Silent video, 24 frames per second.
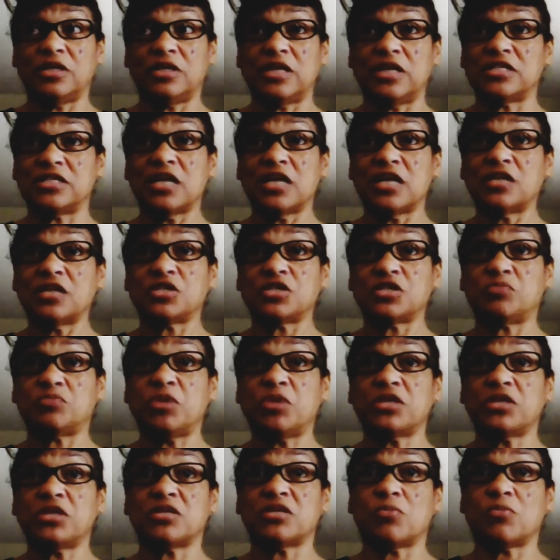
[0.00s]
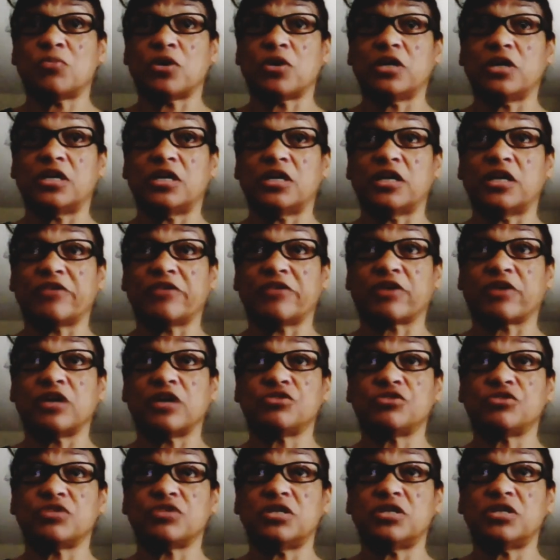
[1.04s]
It's not just being somewhere in another
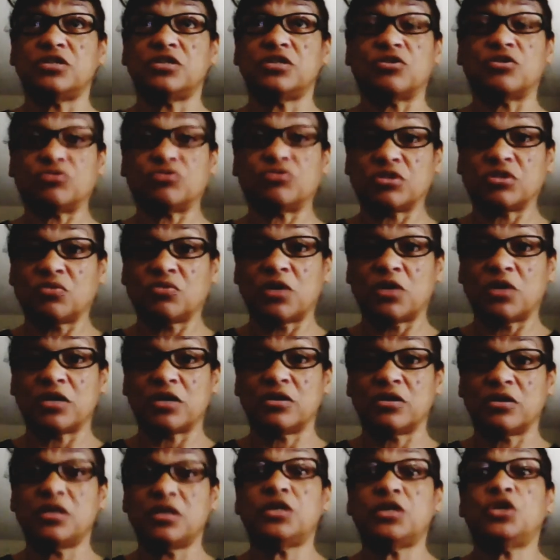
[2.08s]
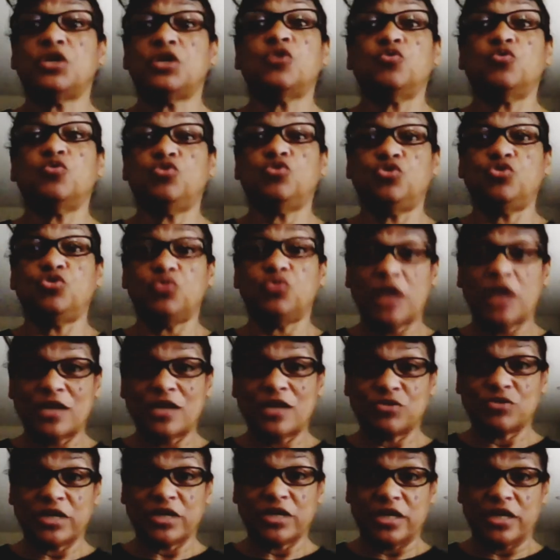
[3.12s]
country. Don't drink the water. Do not
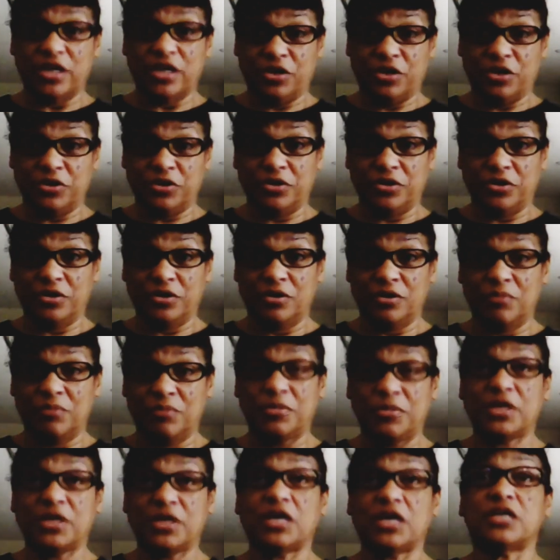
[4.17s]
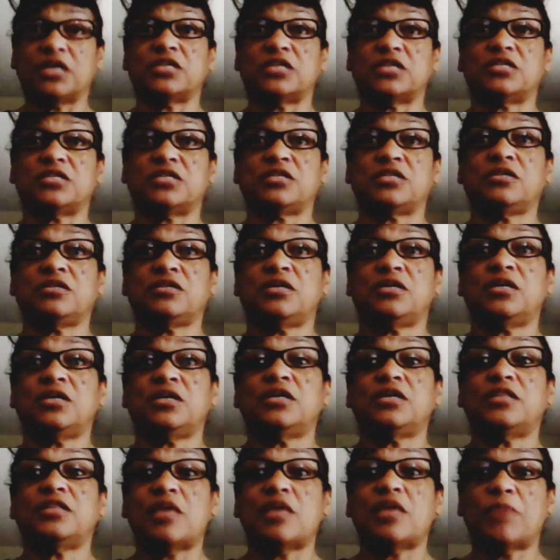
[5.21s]
drink it here, because
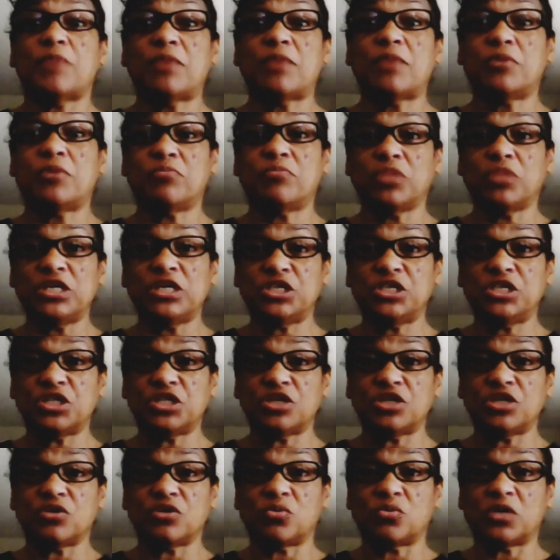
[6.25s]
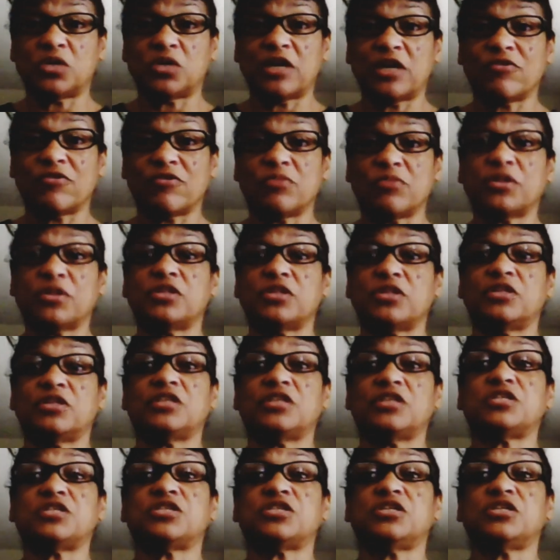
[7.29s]
they may put bleach in it or whatever, but
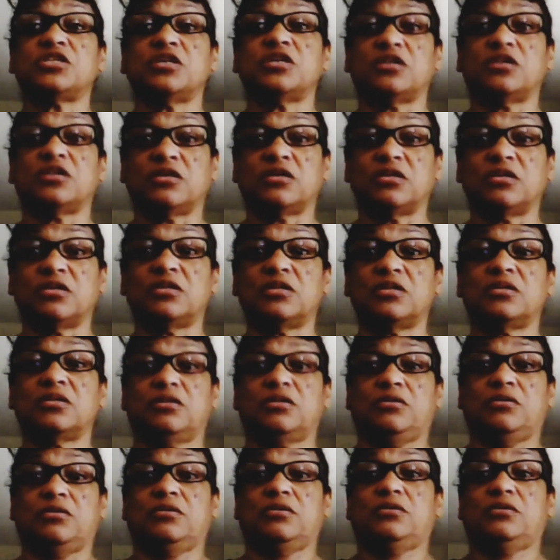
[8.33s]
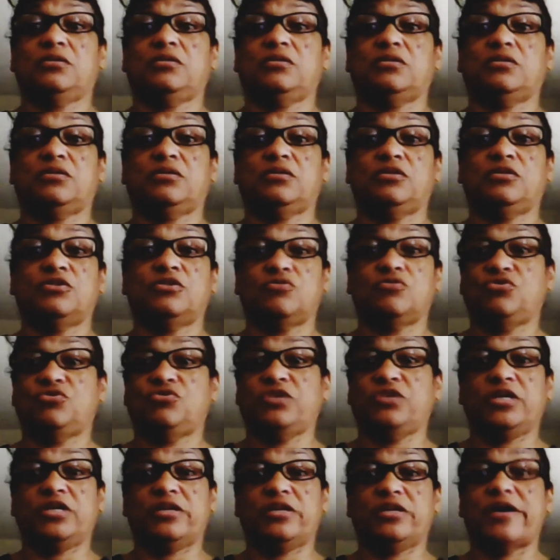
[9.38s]
it's still, don't
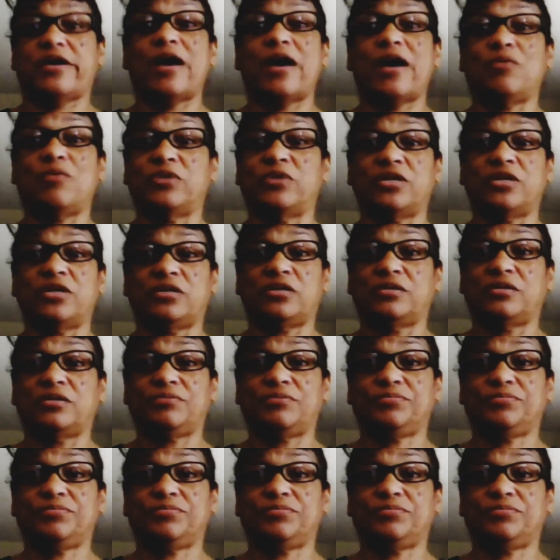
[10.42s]
drink it. I wouldn't.